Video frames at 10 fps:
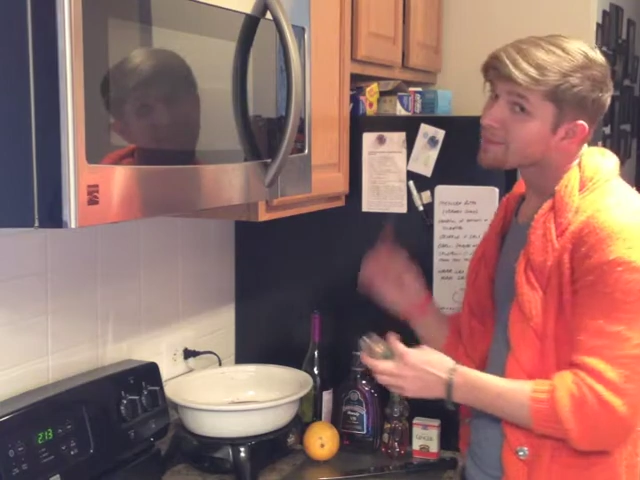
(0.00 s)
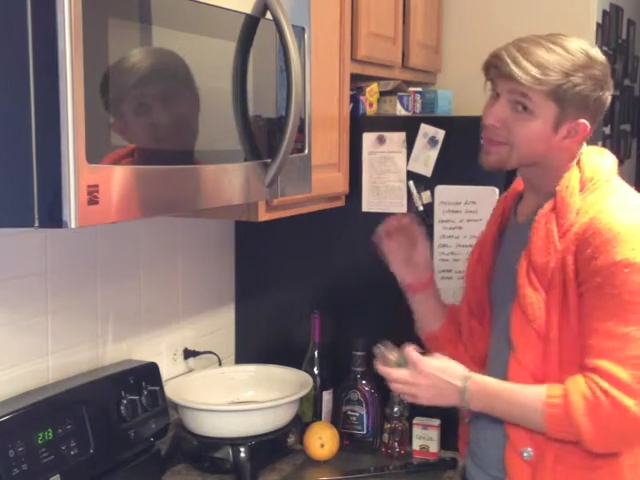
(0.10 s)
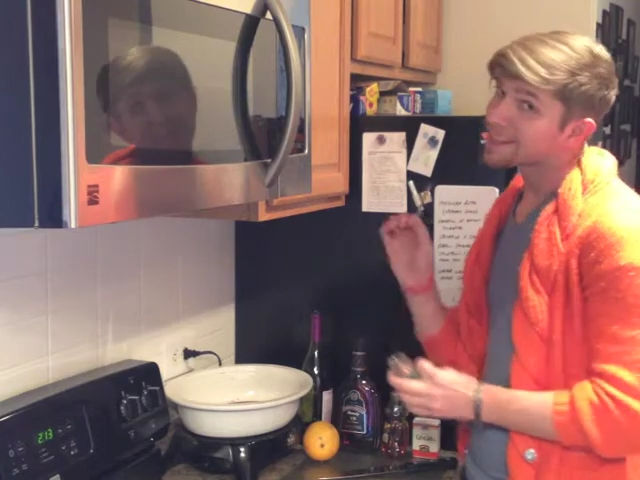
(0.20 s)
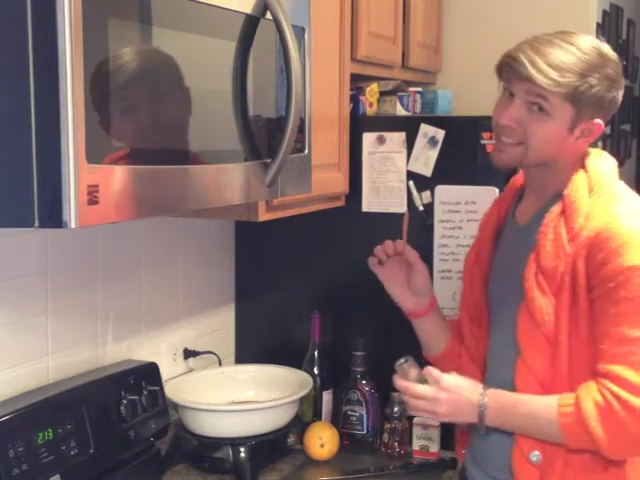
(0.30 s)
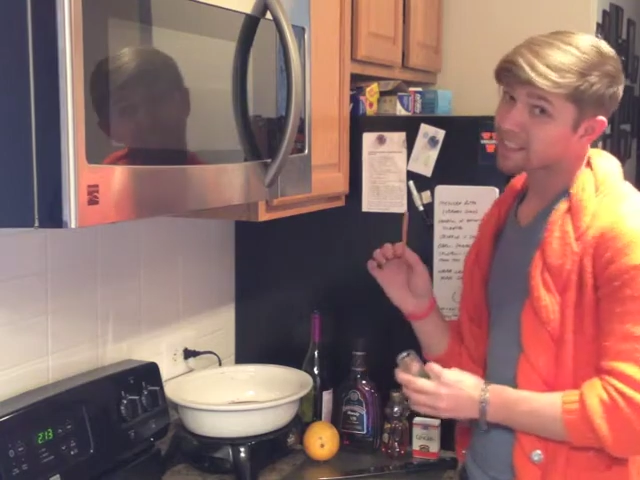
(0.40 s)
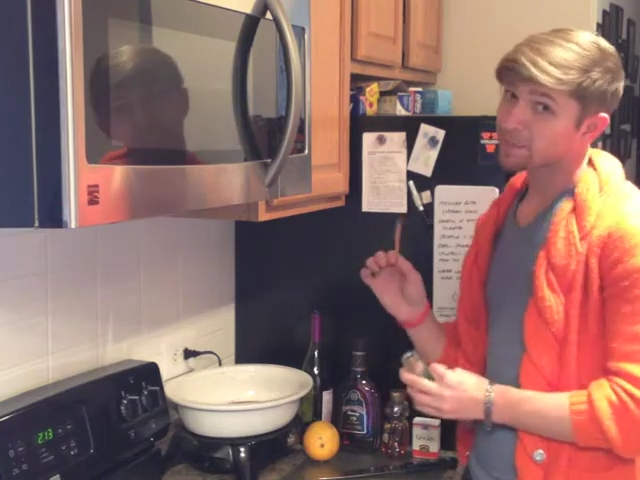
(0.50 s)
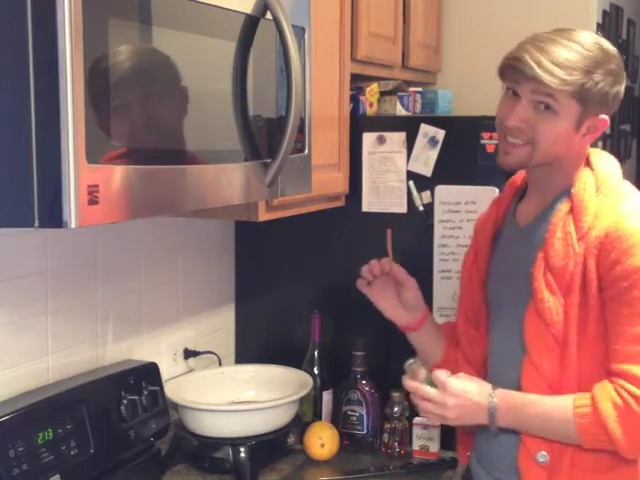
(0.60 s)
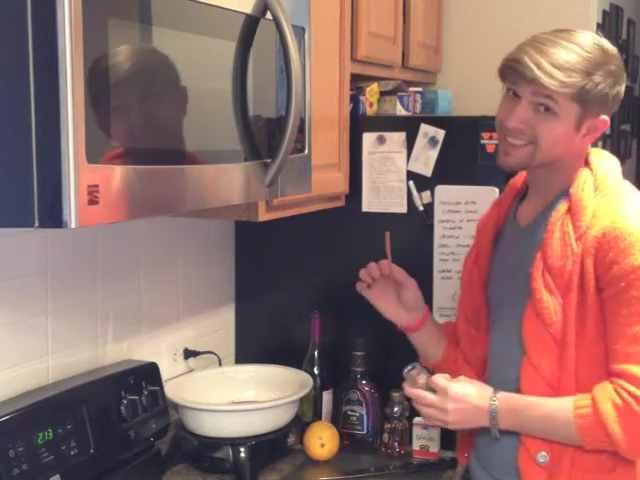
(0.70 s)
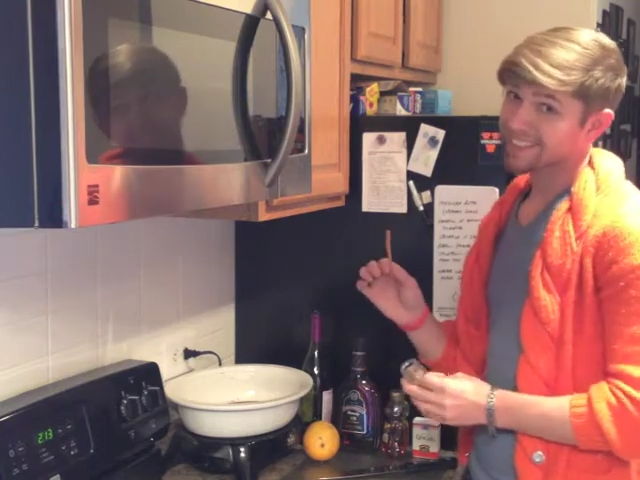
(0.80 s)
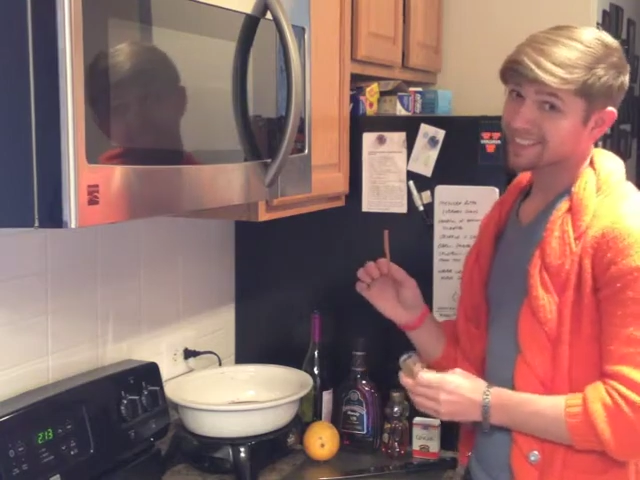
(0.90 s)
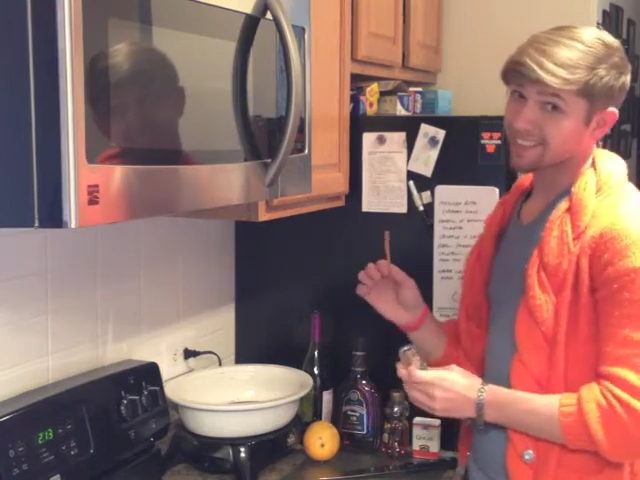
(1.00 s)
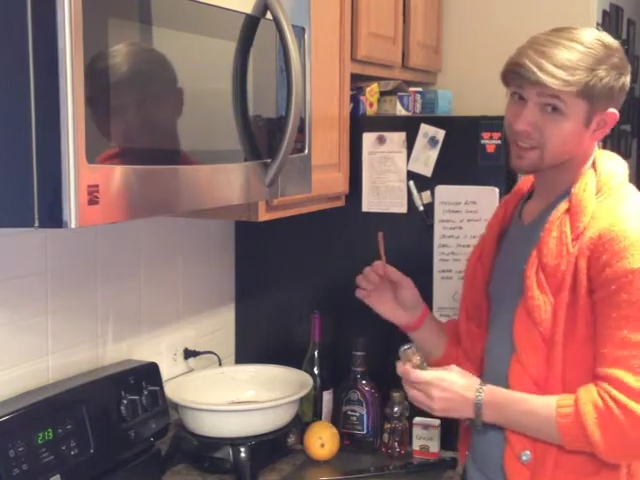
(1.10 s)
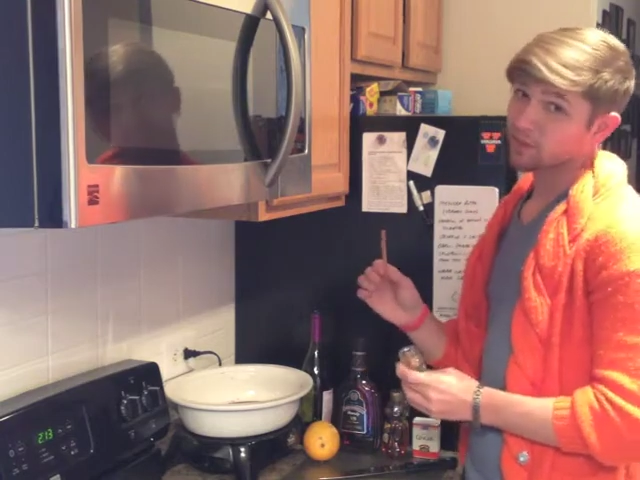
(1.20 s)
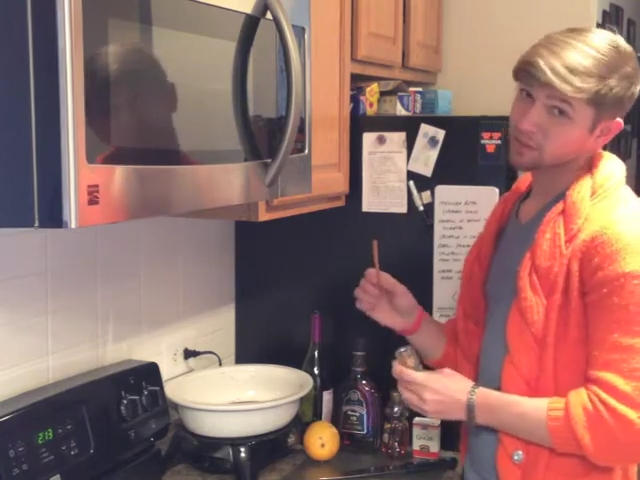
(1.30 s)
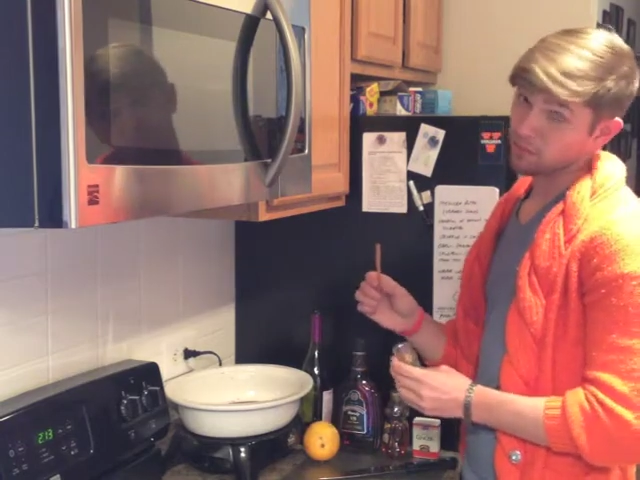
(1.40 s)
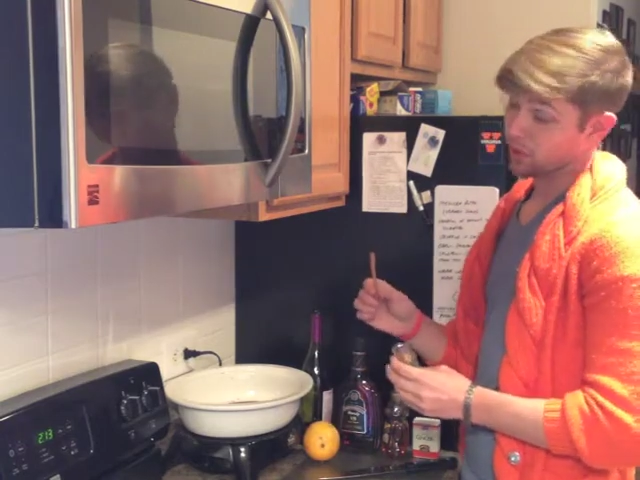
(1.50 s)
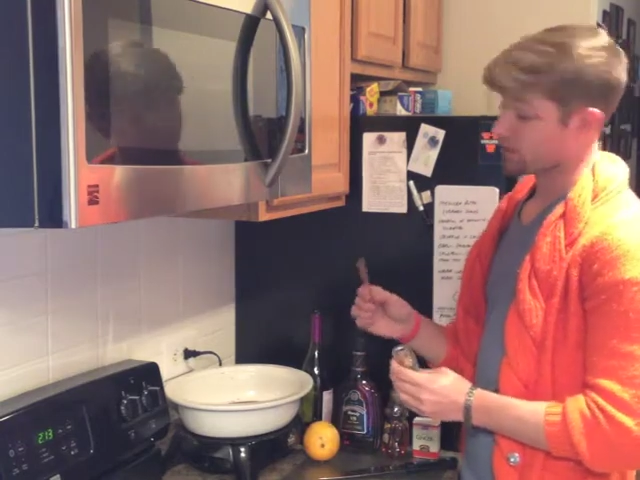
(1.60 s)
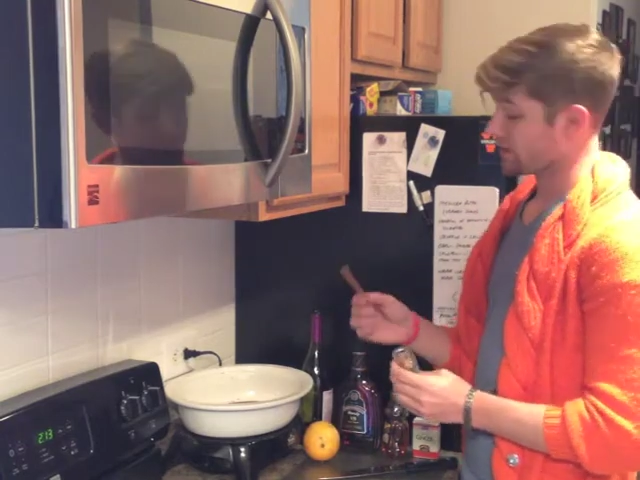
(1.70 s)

My cinnamon stick's a little smaller